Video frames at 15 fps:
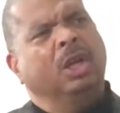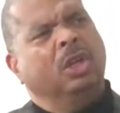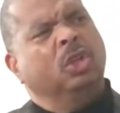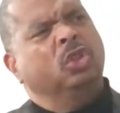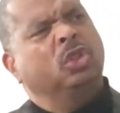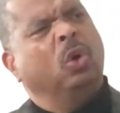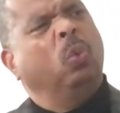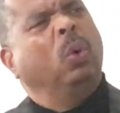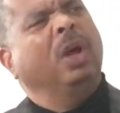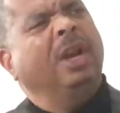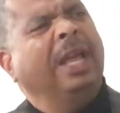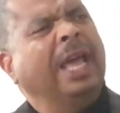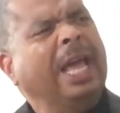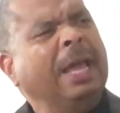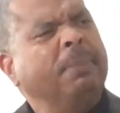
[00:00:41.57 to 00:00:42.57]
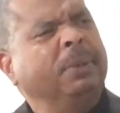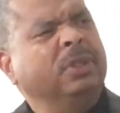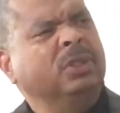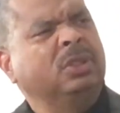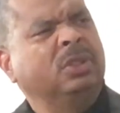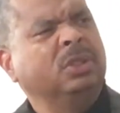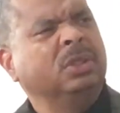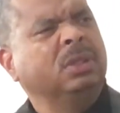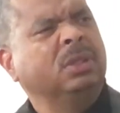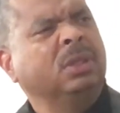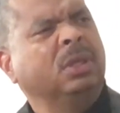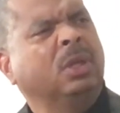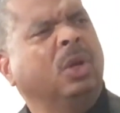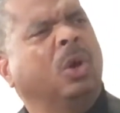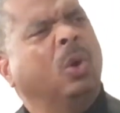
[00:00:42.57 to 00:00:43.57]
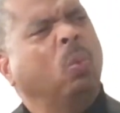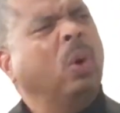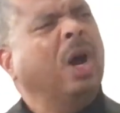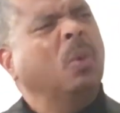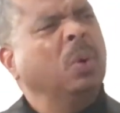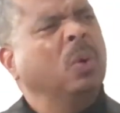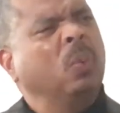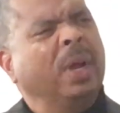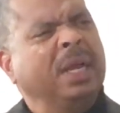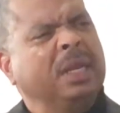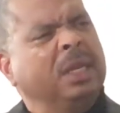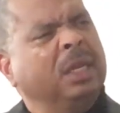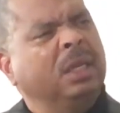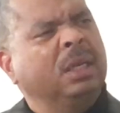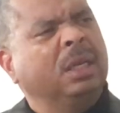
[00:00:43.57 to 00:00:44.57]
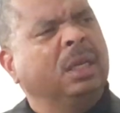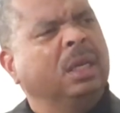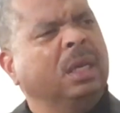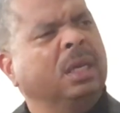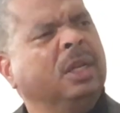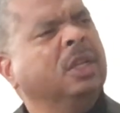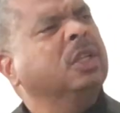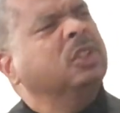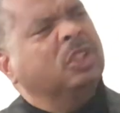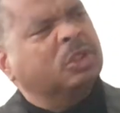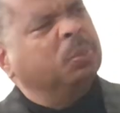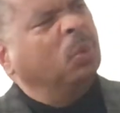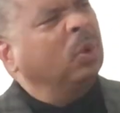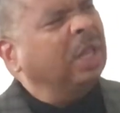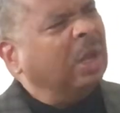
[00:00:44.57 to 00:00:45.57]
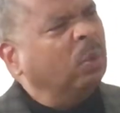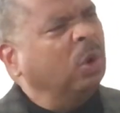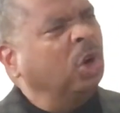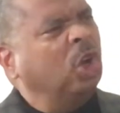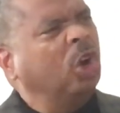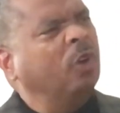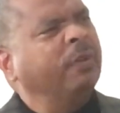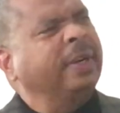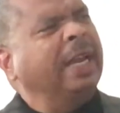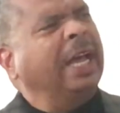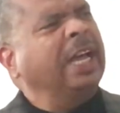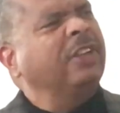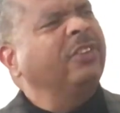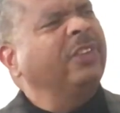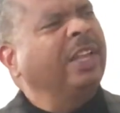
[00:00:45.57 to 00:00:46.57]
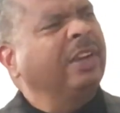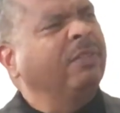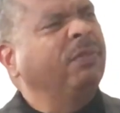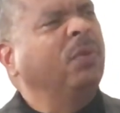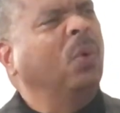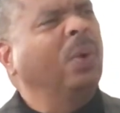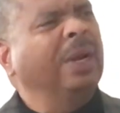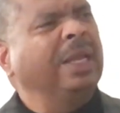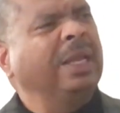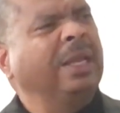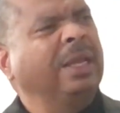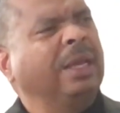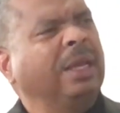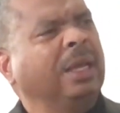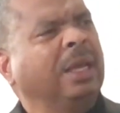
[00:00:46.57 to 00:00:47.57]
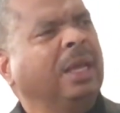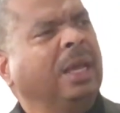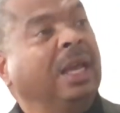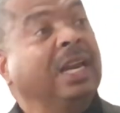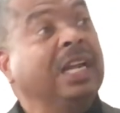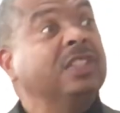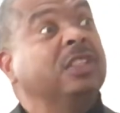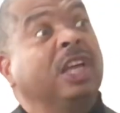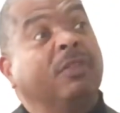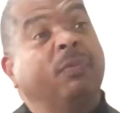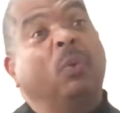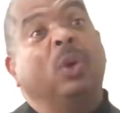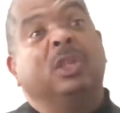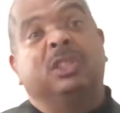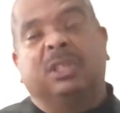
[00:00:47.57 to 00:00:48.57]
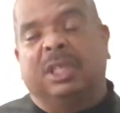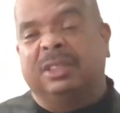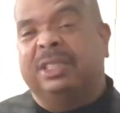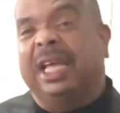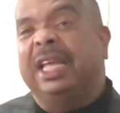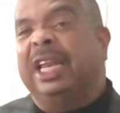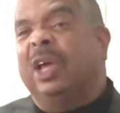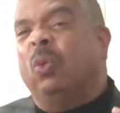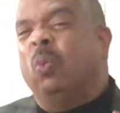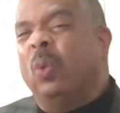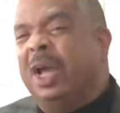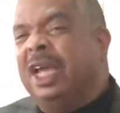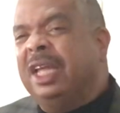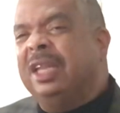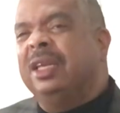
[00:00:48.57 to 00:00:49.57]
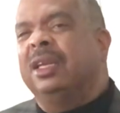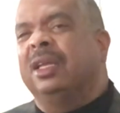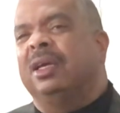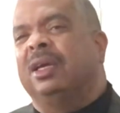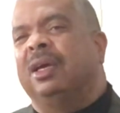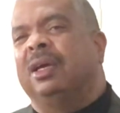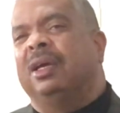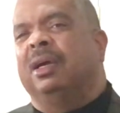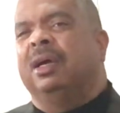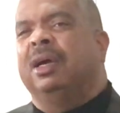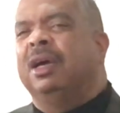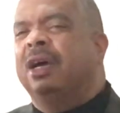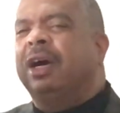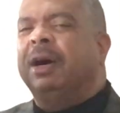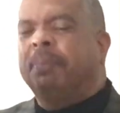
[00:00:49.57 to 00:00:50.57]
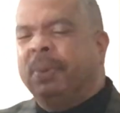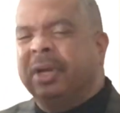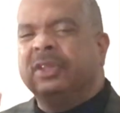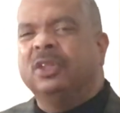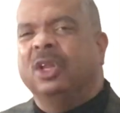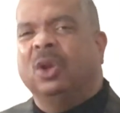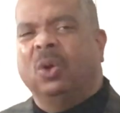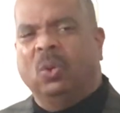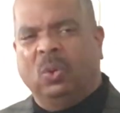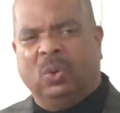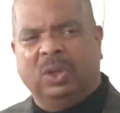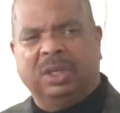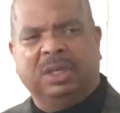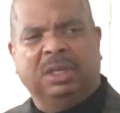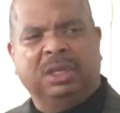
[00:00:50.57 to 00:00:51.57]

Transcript: So what happens while we're waiting? This morning I want to go over to Isaiah 40. And Isaiah 40 says, They that wait upon the Lord,